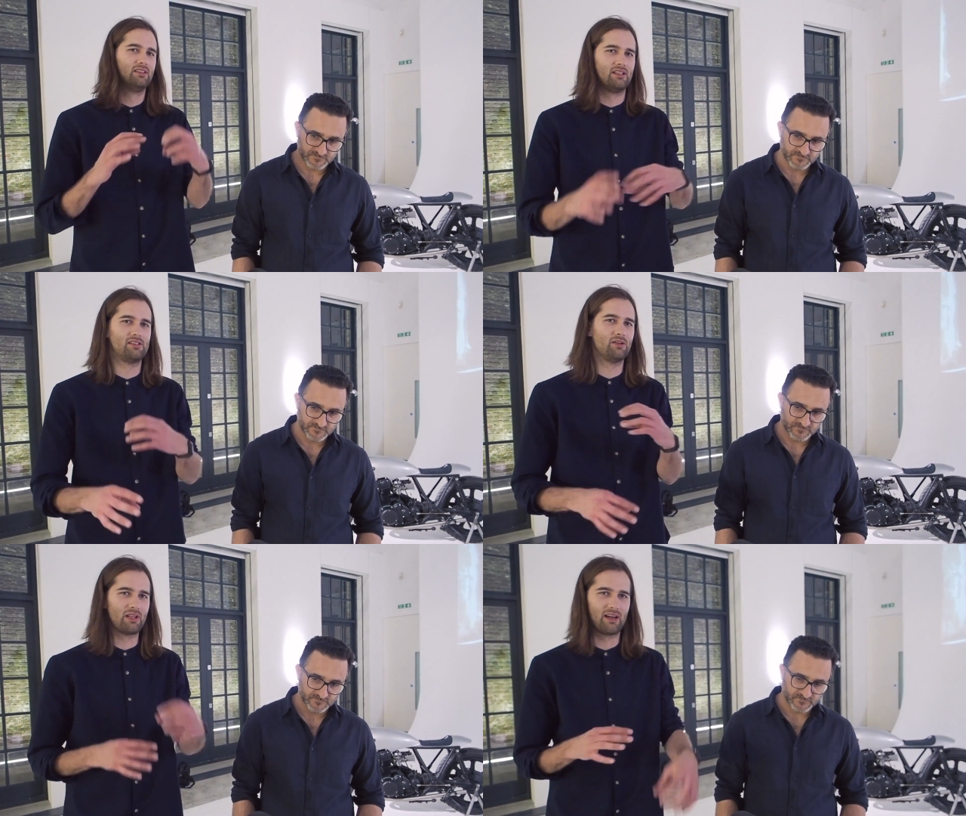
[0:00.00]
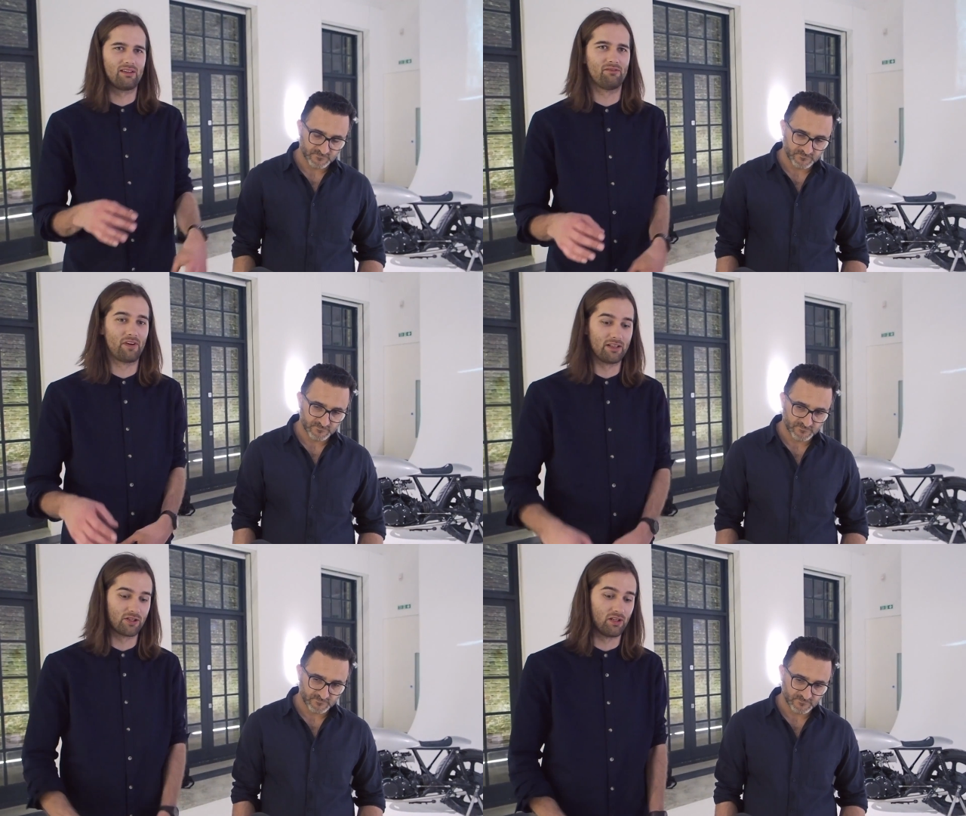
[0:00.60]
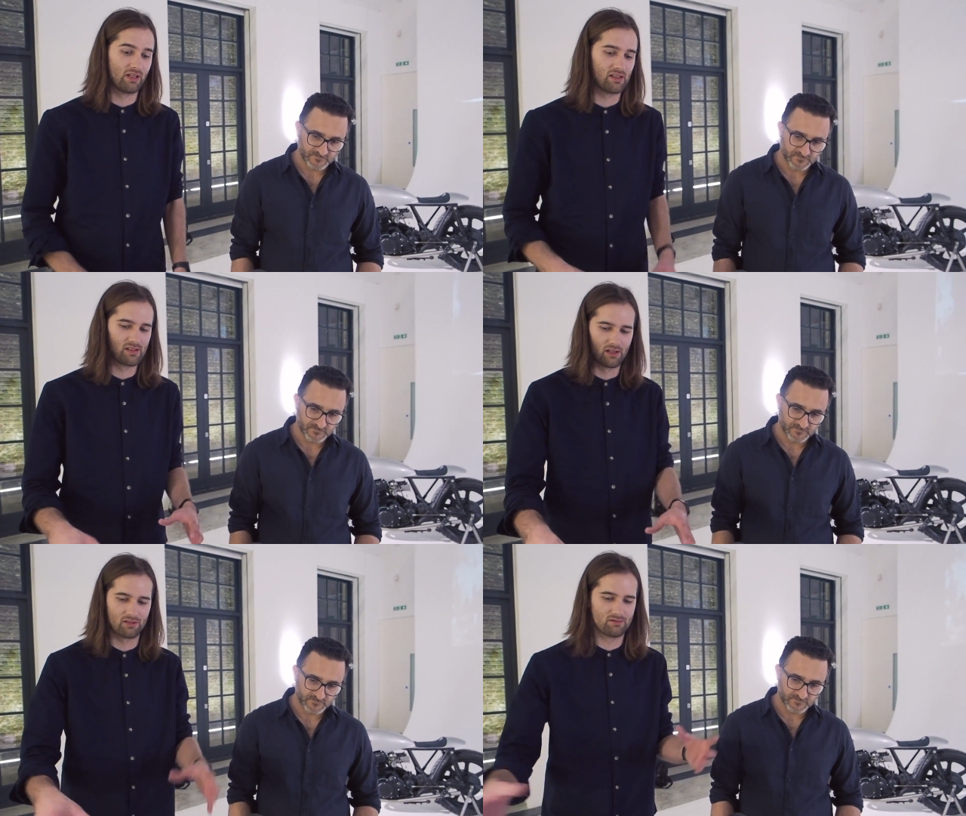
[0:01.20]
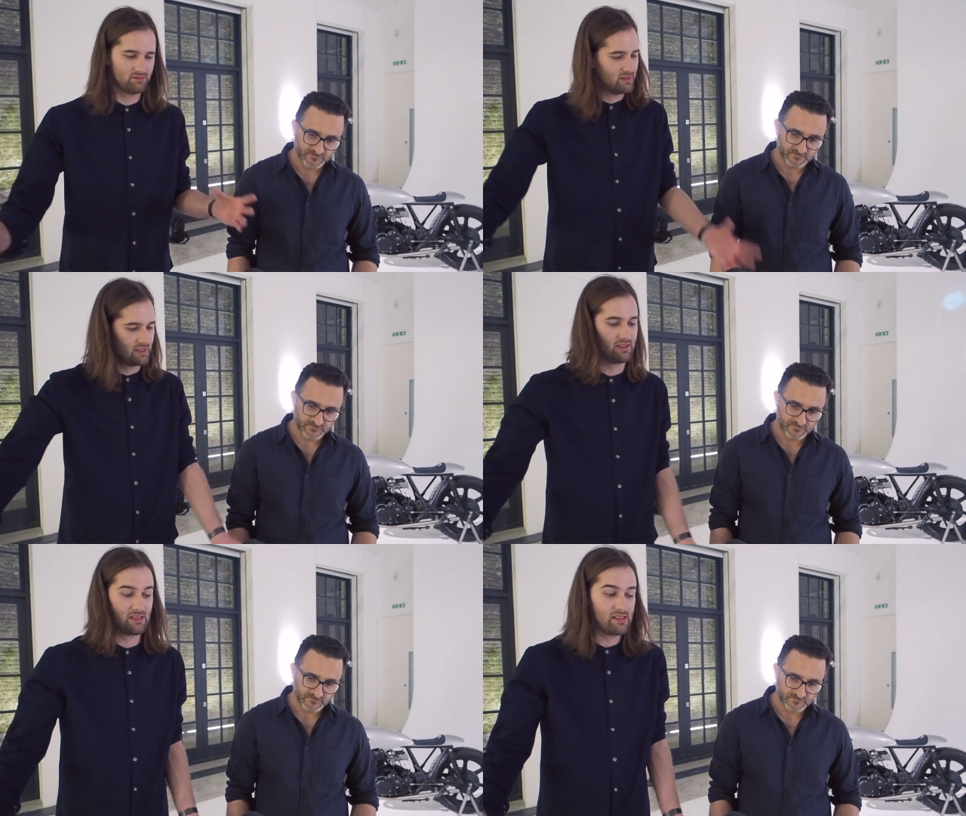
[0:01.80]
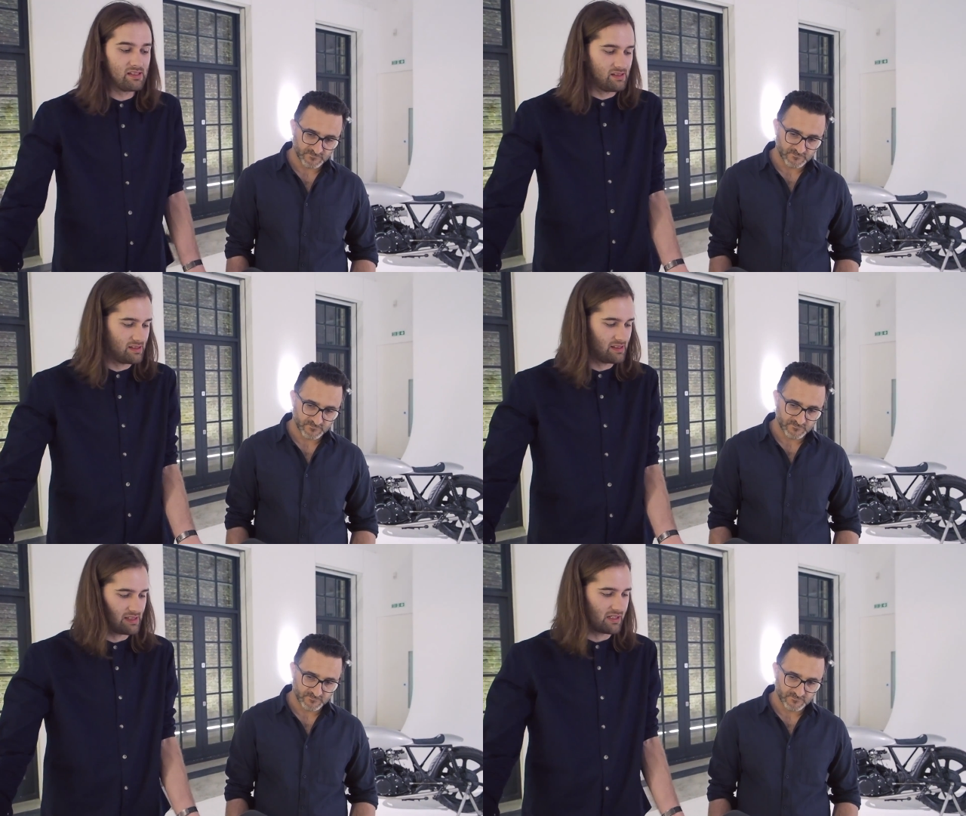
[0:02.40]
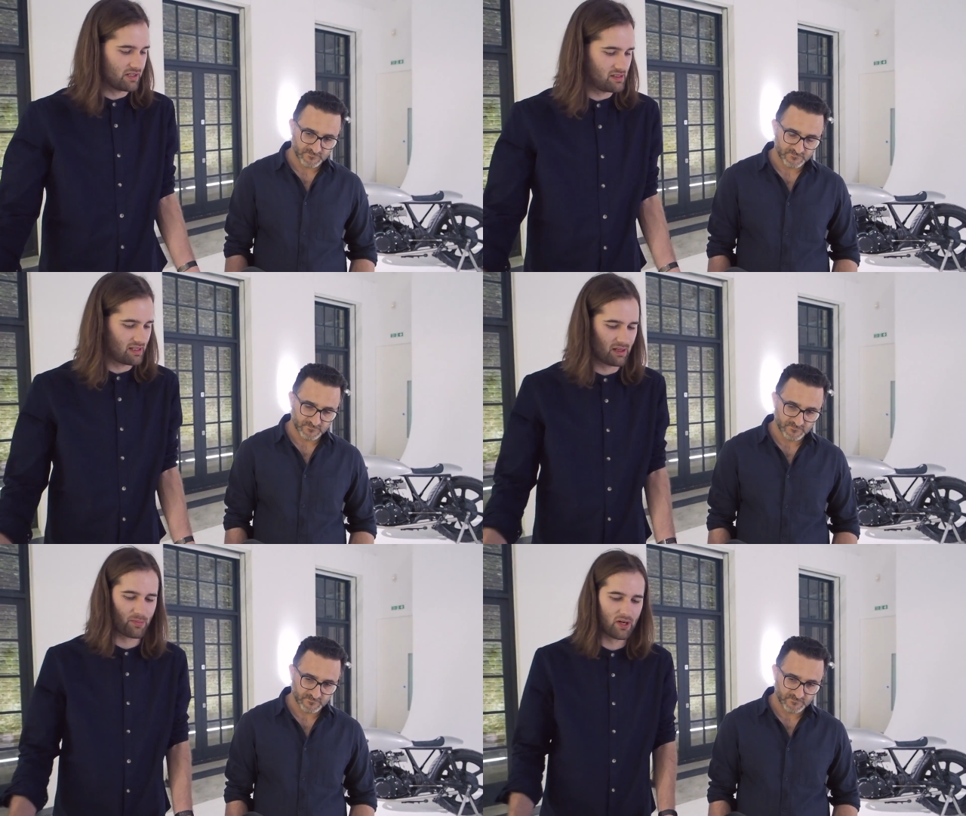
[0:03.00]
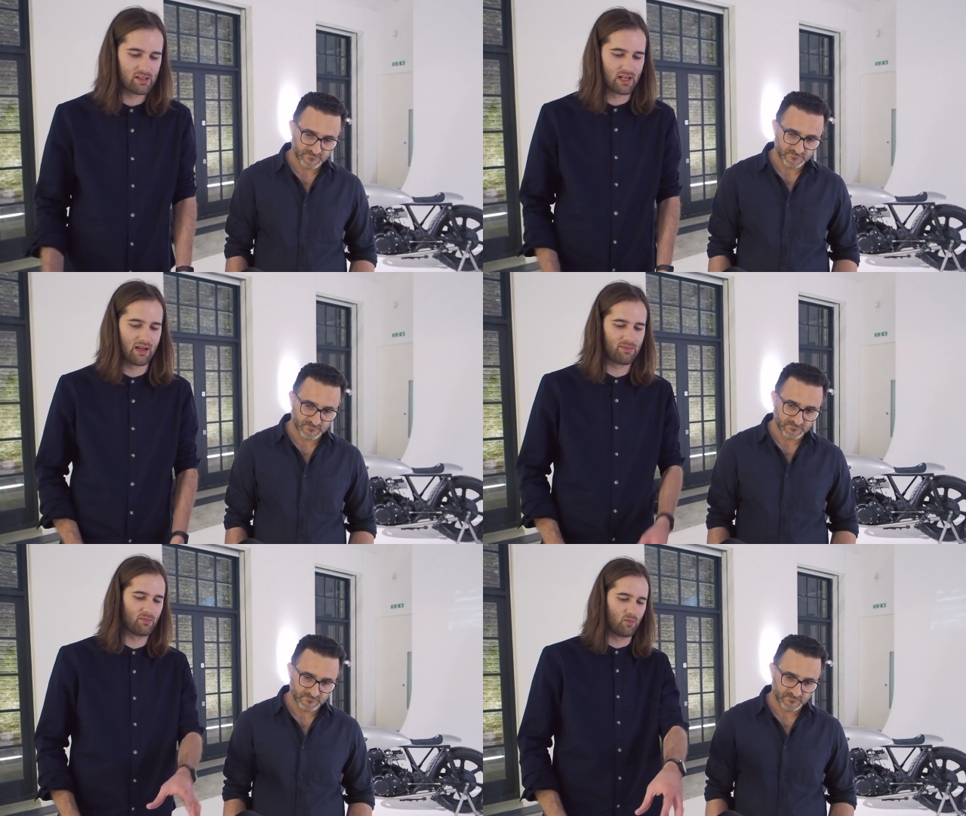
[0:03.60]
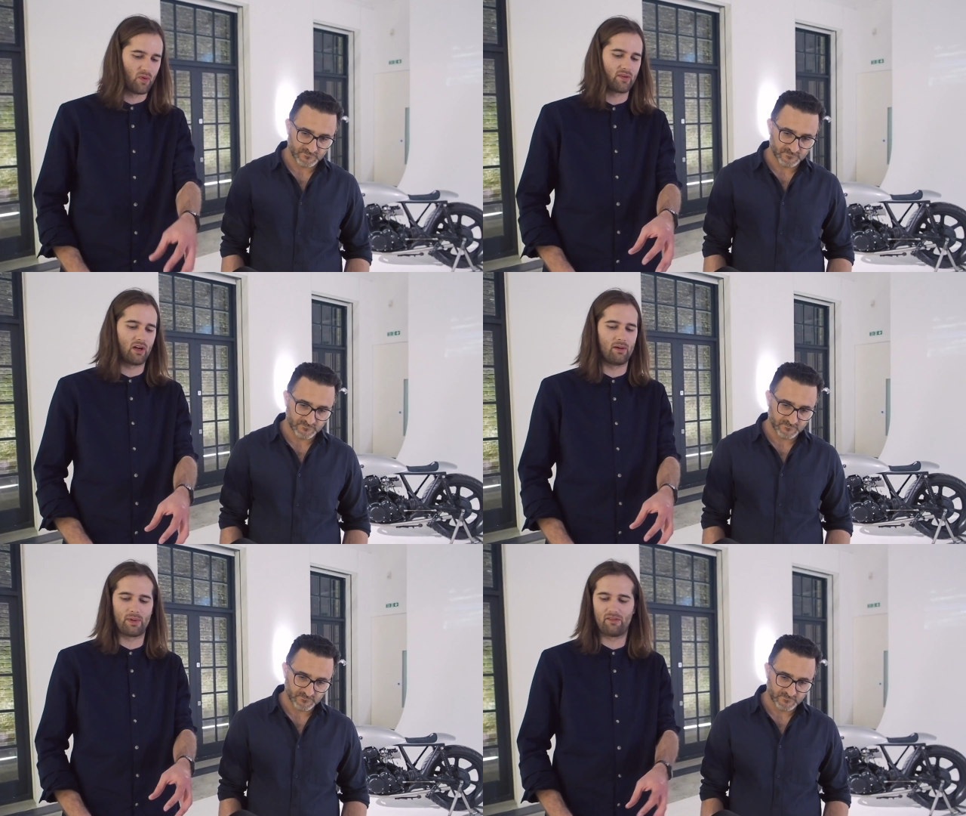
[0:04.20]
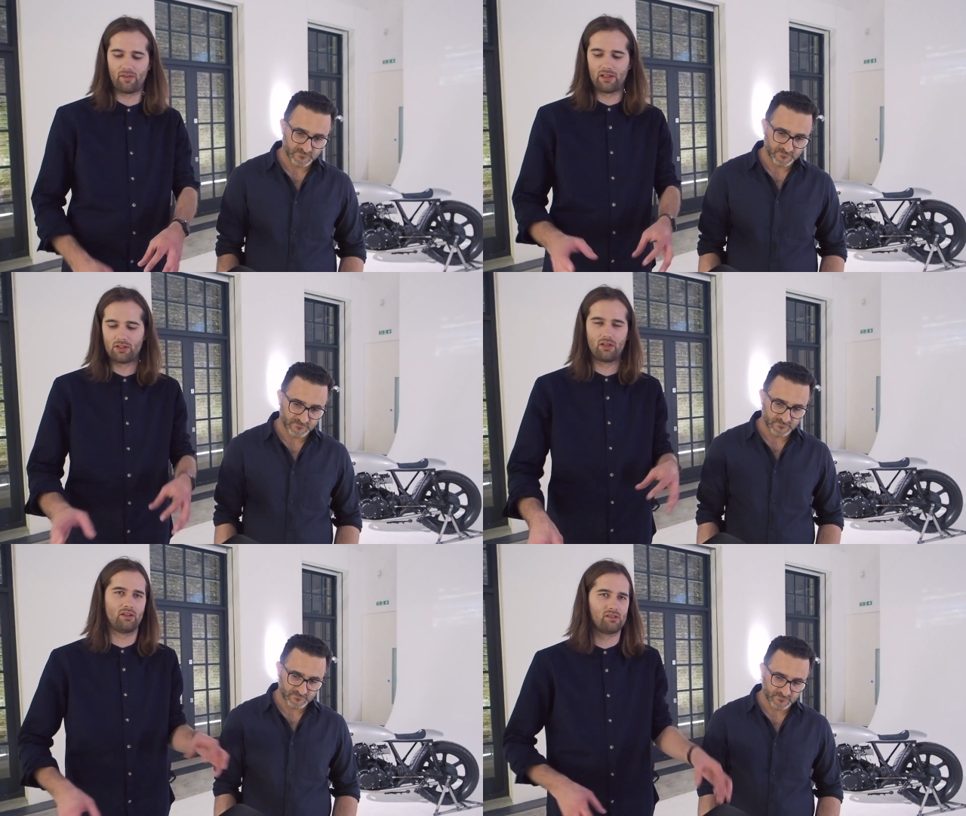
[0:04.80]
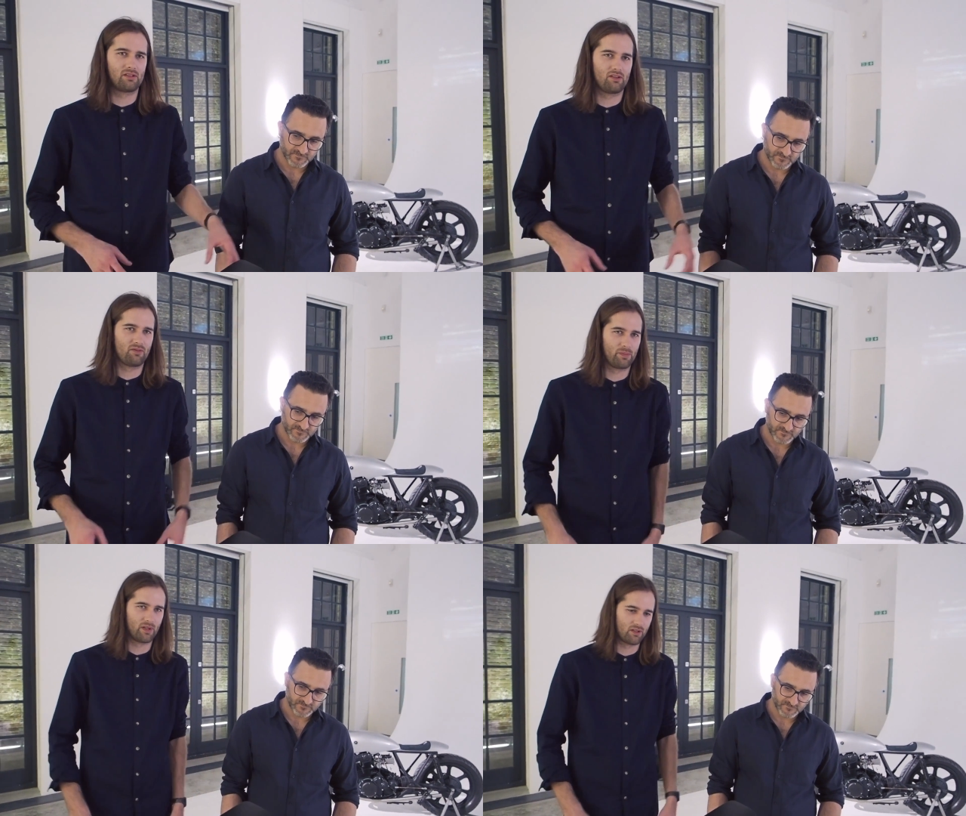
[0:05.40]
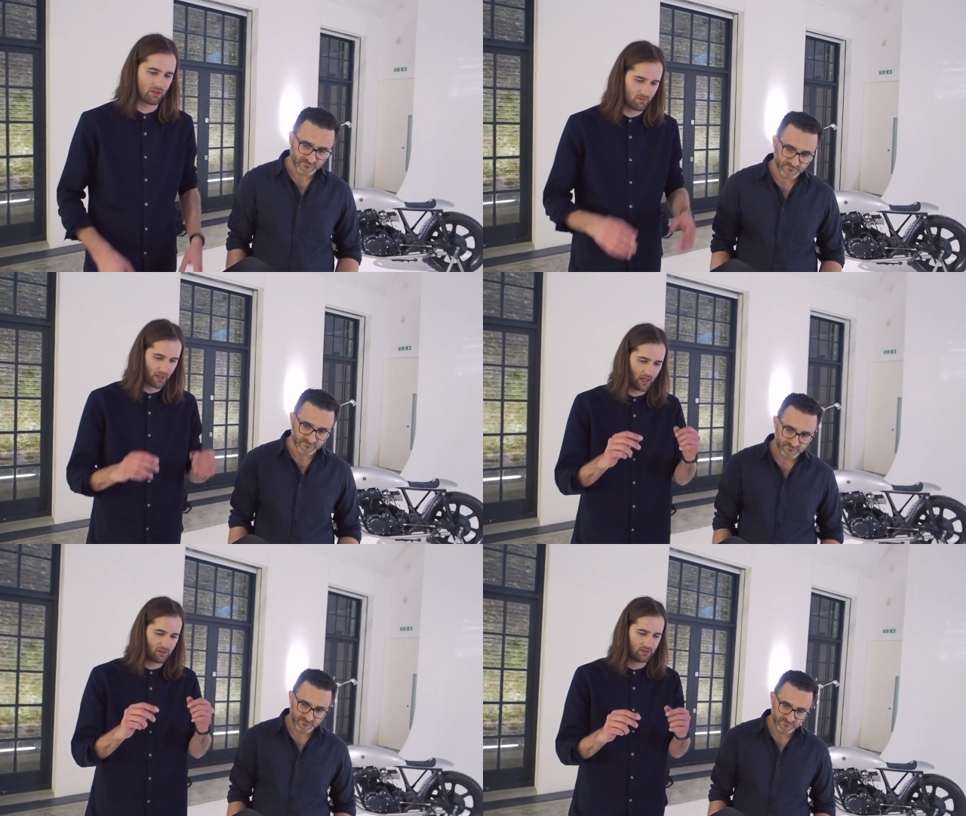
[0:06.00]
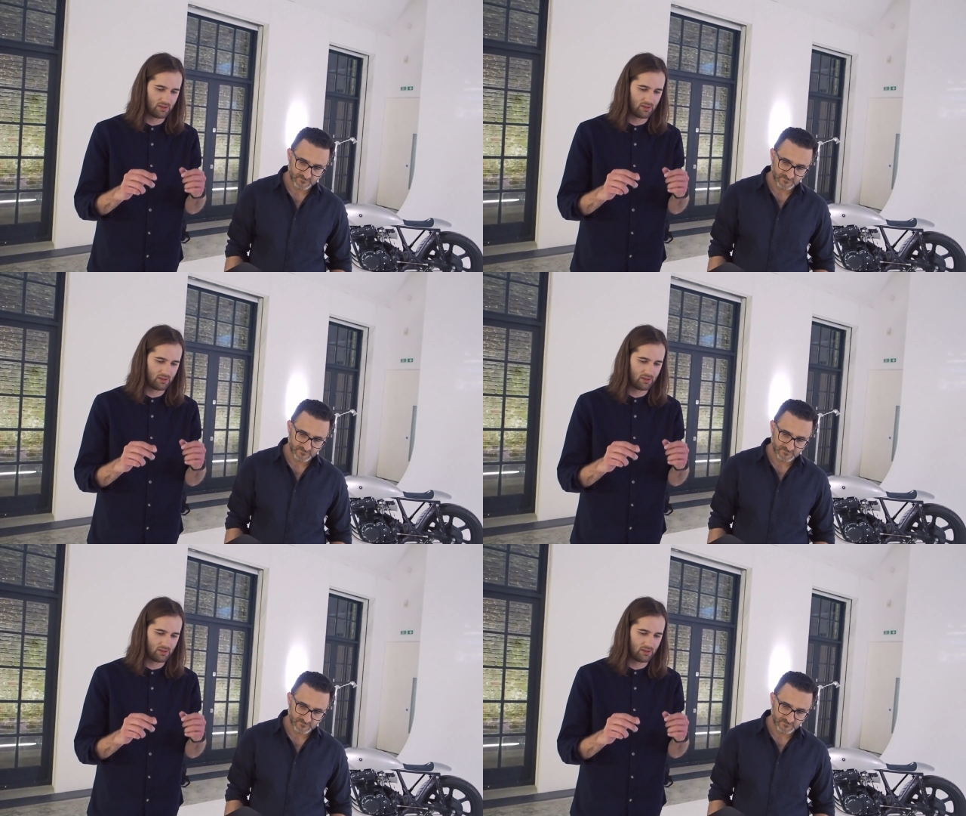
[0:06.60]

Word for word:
Speaker 1: Let's do that and then fine-tune it. So this is essentially still a prototype, and we've got a bit of fine tuning to do for production, but